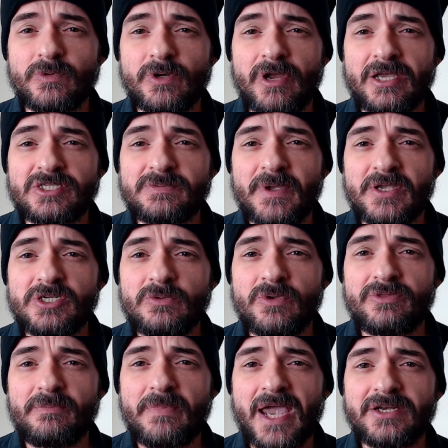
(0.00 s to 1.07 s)
especially
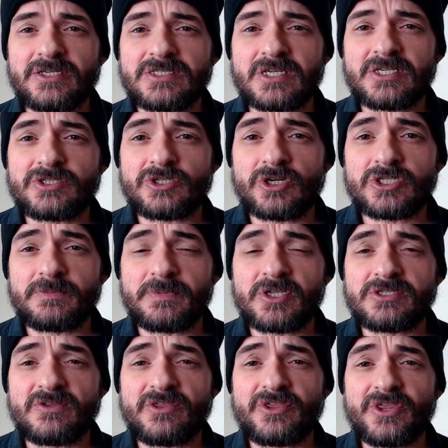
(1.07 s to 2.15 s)
with Magna's concerns because
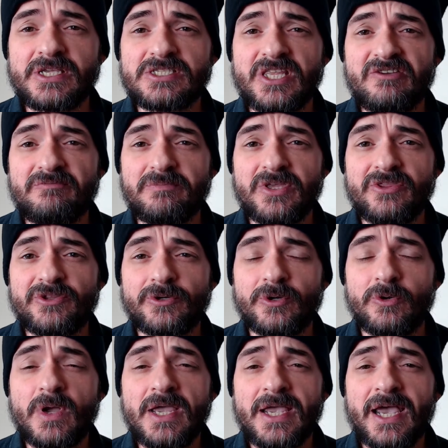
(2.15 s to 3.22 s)
of the things they've been
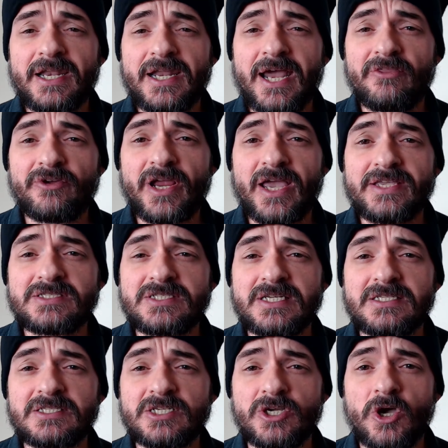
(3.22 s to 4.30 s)
through and how they're
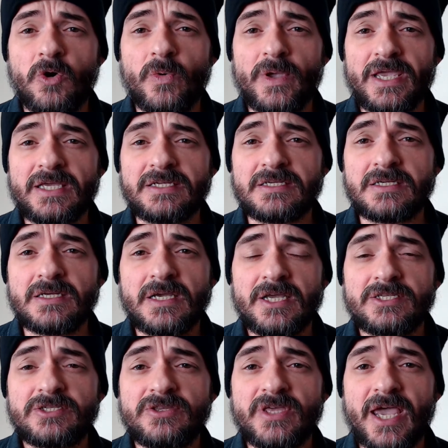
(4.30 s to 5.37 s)
hesitant to go in
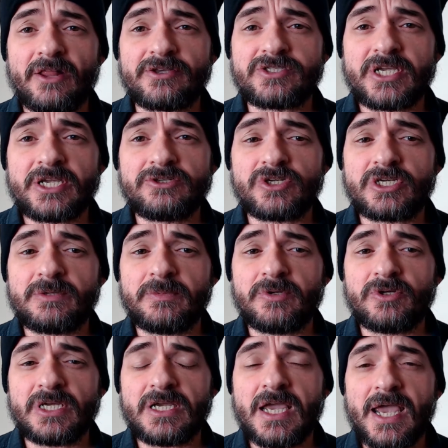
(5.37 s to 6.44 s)
to the Alexandria
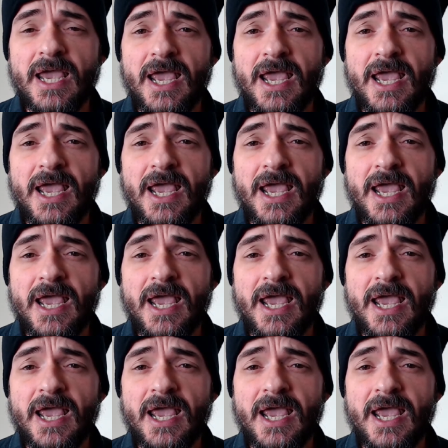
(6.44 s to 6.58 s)
community.